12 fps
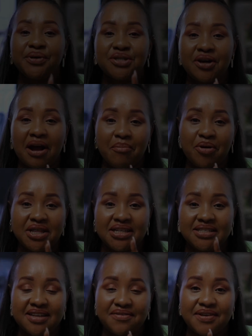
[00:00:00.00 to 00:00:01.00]
we talk about the
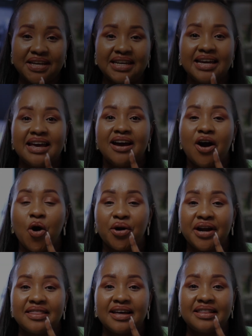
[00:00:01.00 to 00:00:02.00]
saving, or
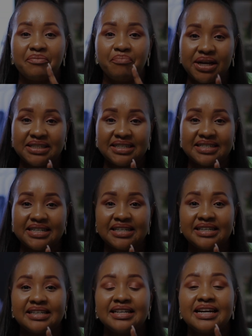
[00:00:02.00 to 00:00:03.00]
rather the
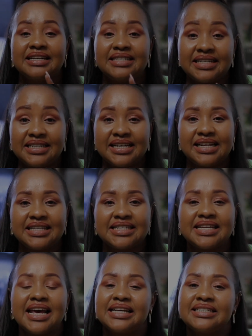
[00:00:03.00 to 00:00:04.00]
budgeting
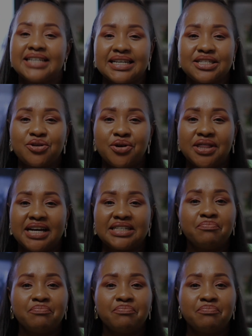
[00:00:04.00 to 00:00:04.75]
details, just know that